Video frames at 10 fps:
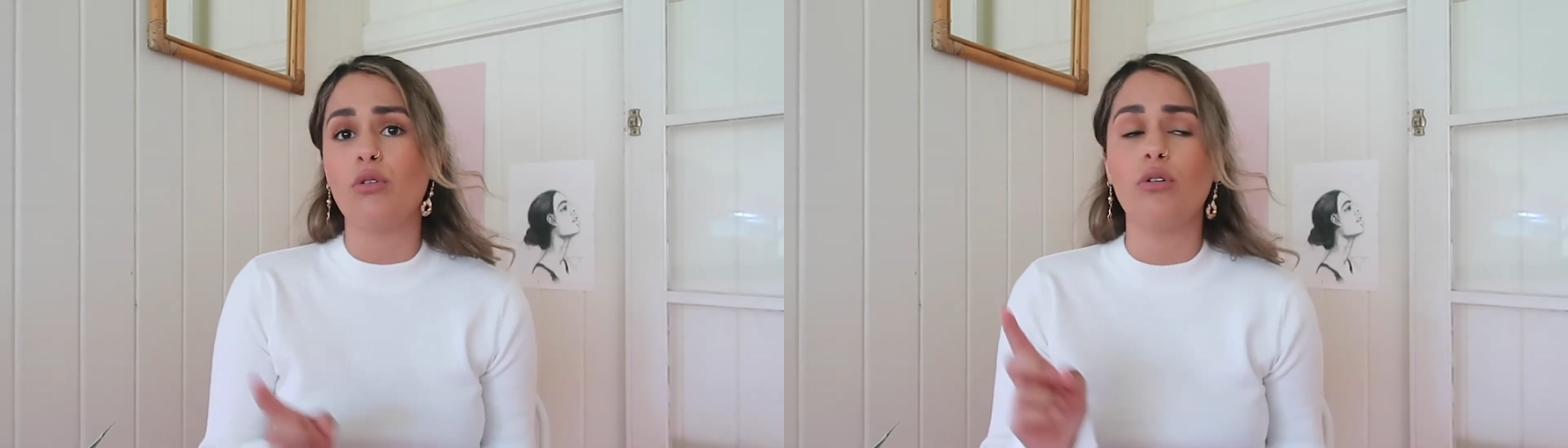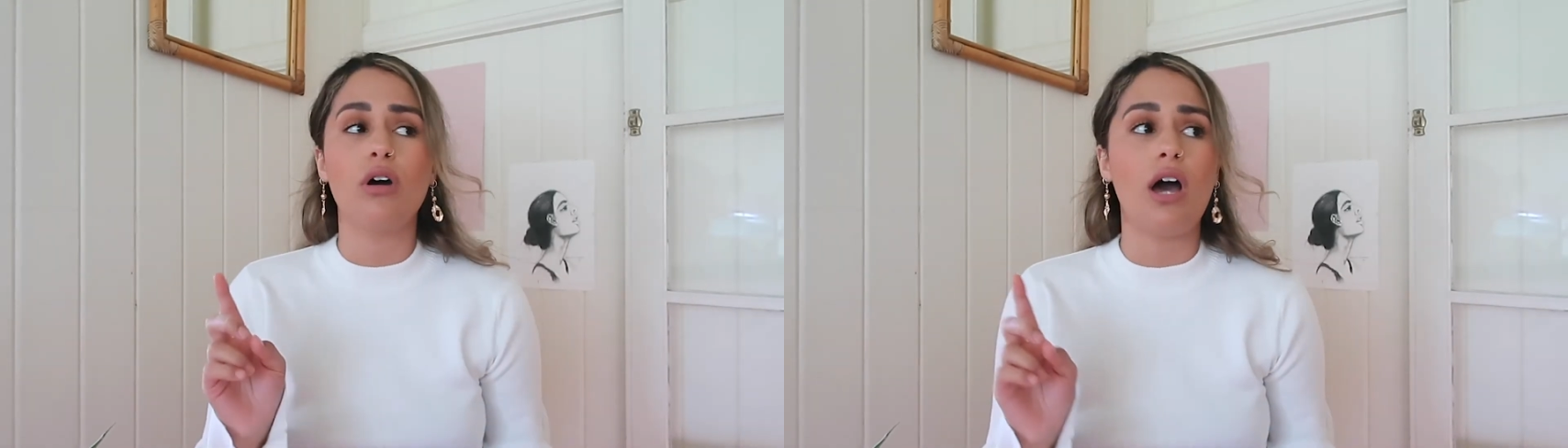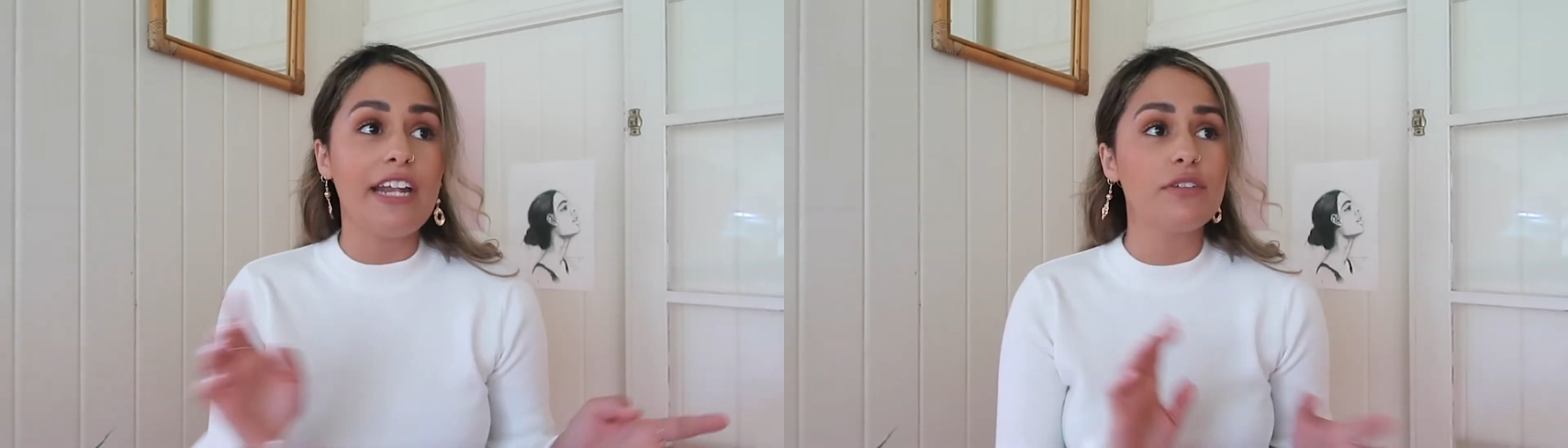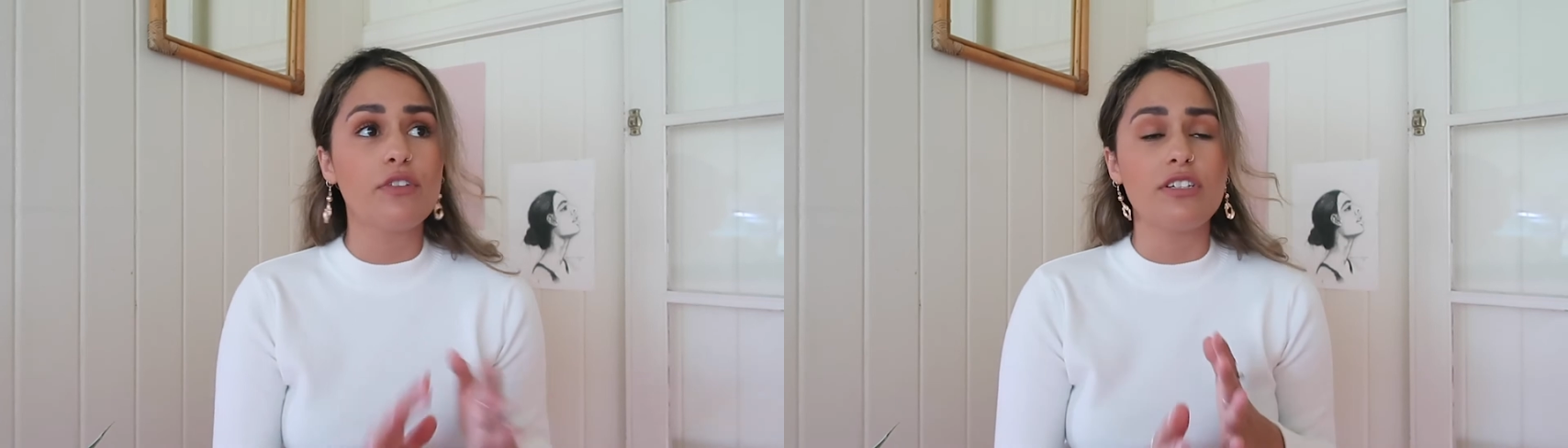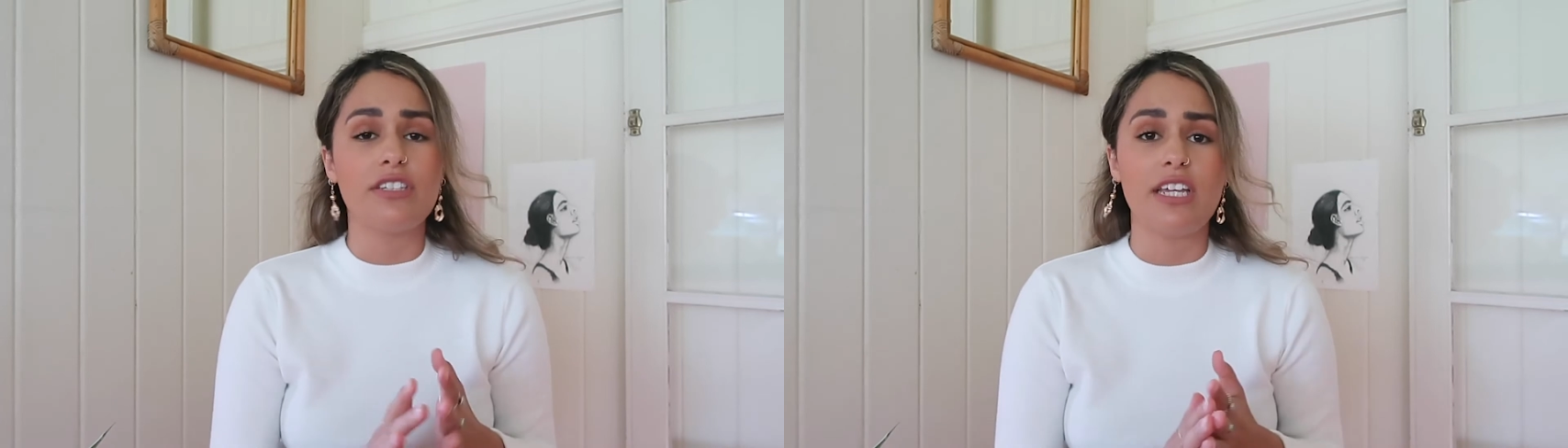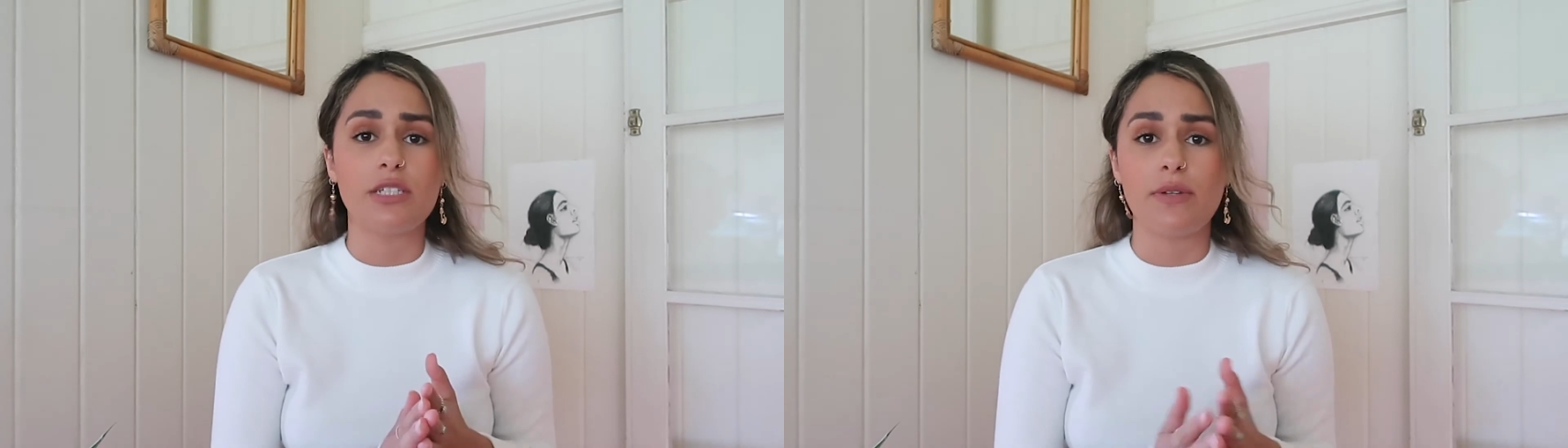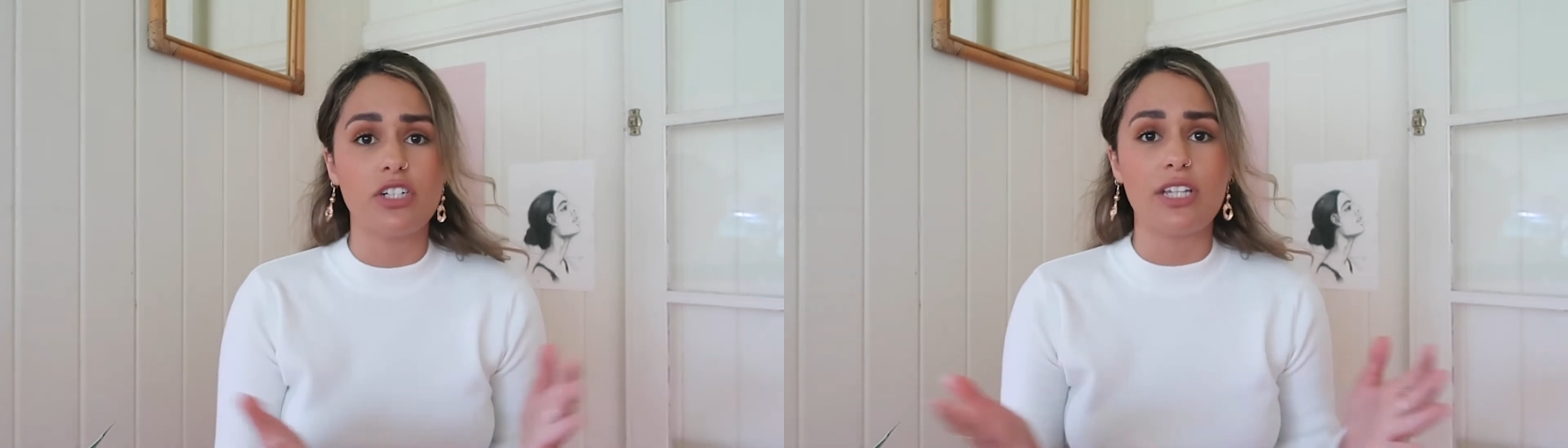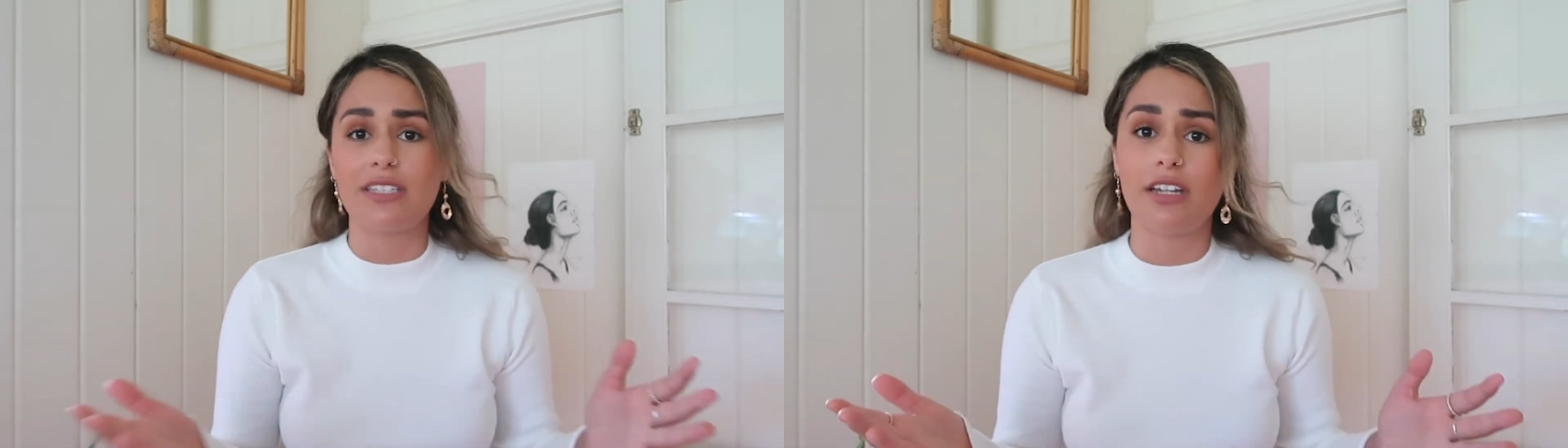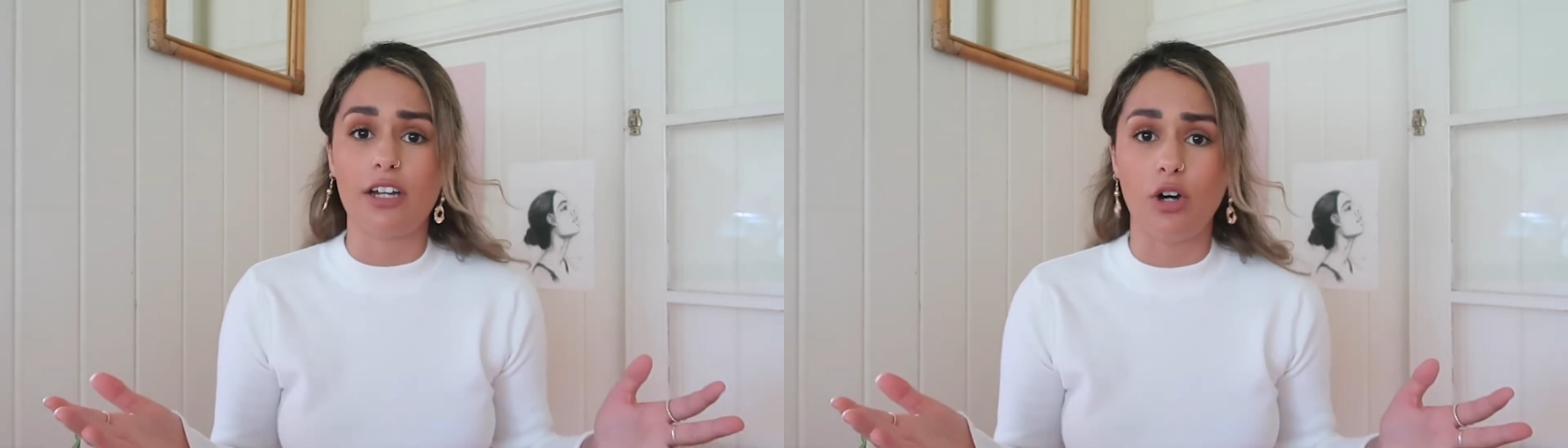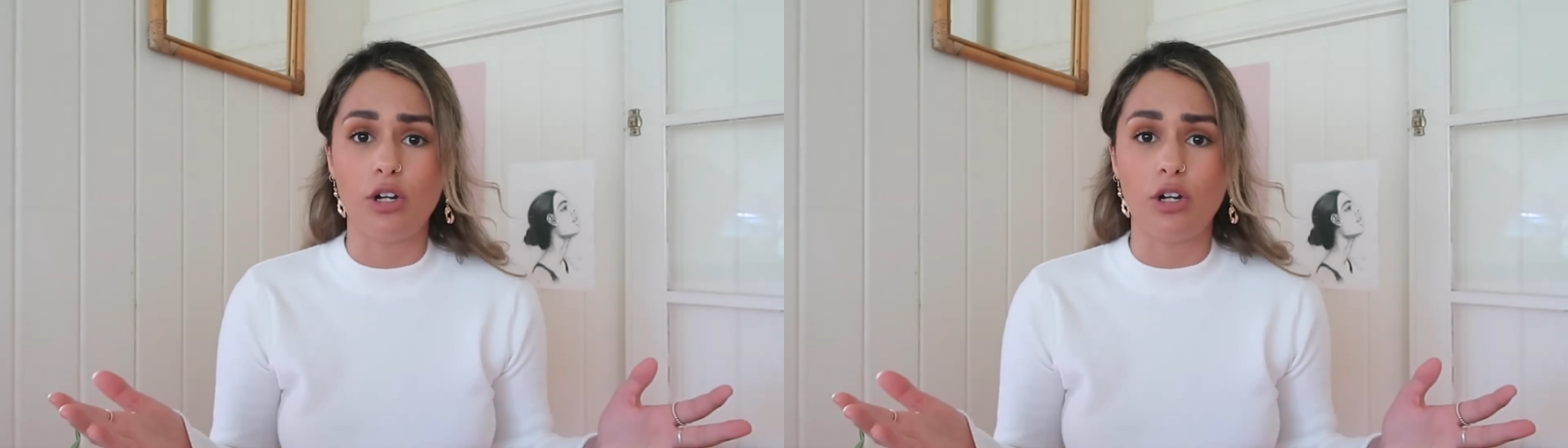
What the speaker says: or any of those things where you're just like stuck at